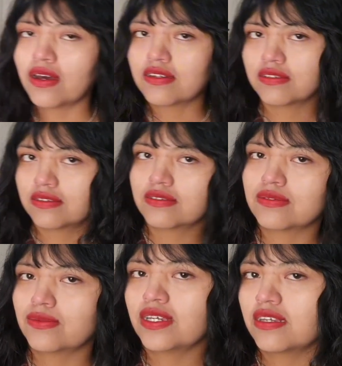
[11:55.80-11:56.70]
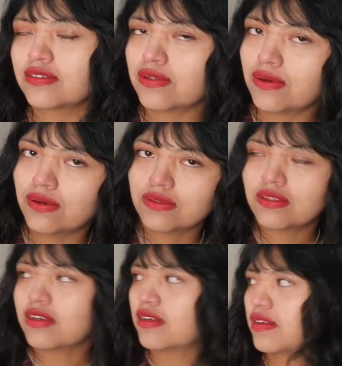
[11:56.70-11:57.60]
as we saw on
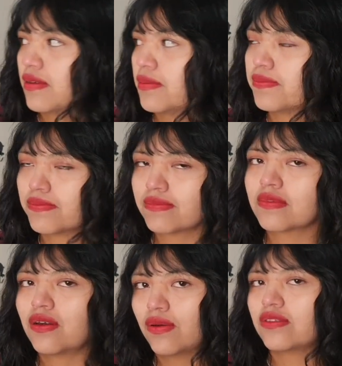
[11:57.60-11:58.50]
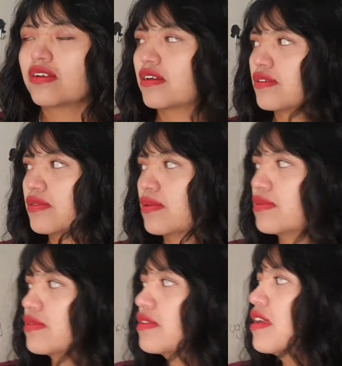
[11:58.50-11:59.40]
the other
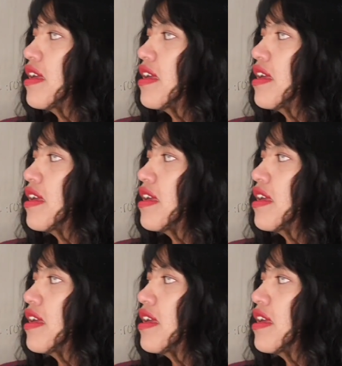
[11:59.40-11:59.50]
songs.